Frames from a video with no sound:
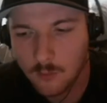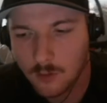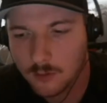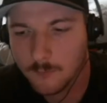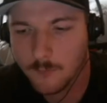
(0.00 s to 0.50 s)

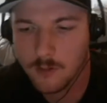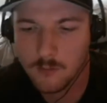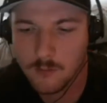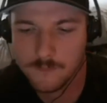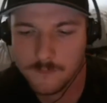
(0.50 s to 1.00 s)
Well,
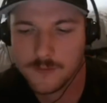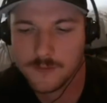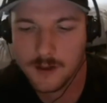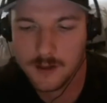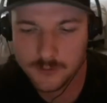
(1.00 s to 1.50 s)
when I first
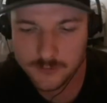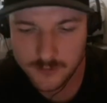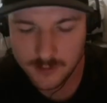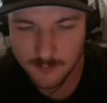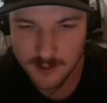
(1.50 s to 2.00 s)
got
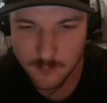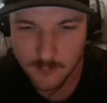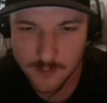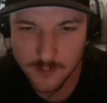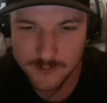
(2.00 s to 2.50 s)
interested in
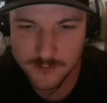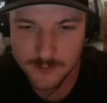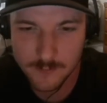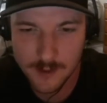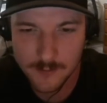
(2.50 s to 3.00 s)

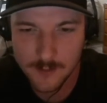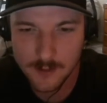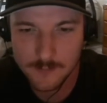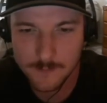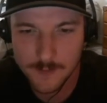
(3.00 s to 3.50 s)
Mormonism, I
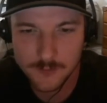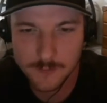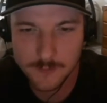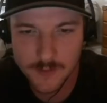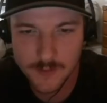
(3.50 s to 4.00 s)
thought this
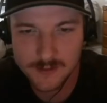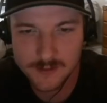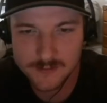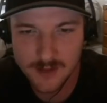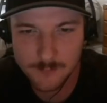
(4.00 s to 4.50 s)
would be the
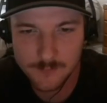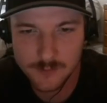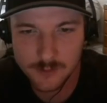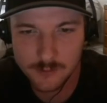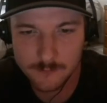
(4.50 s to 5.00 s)
next step
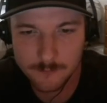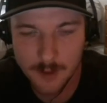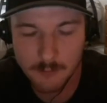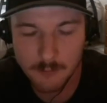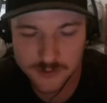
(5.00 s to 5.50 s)
to
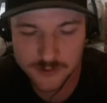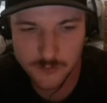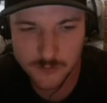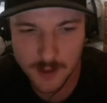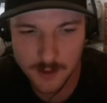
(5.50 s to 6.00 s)
my
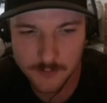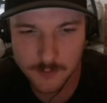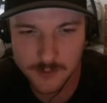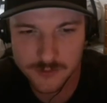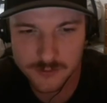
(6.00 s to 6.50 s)
religious path,
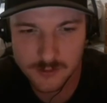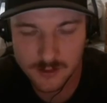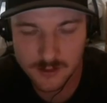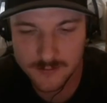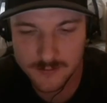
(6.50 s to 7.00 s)

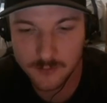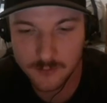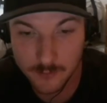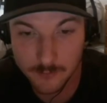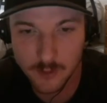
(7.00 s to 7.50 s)
because that's
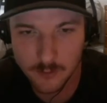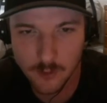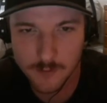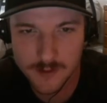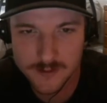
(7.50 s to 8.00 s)
what the Book of
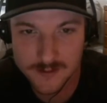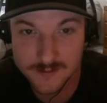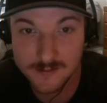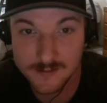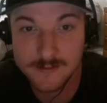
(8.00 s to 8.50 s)
Mormon is.
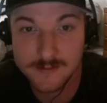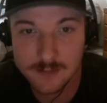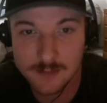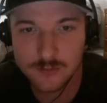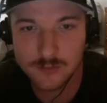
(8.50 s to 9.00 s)
It's a
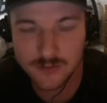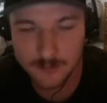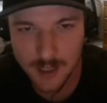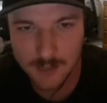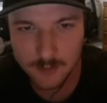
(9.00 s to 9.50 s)
sequel to the
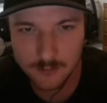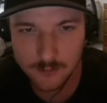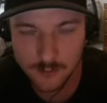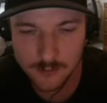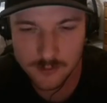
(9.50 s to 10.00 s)
Bible,
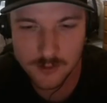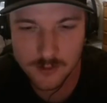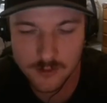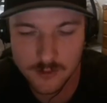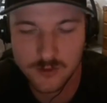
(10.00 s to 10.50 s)
or
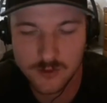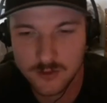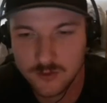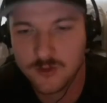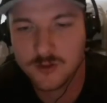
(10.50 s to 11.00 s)

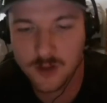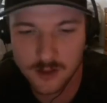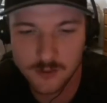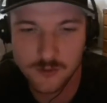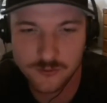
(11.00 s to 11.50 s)
You could
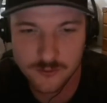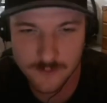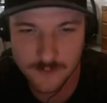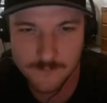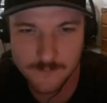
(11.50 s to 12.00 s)
call it Christian
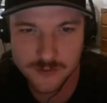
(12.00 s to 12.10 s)
fan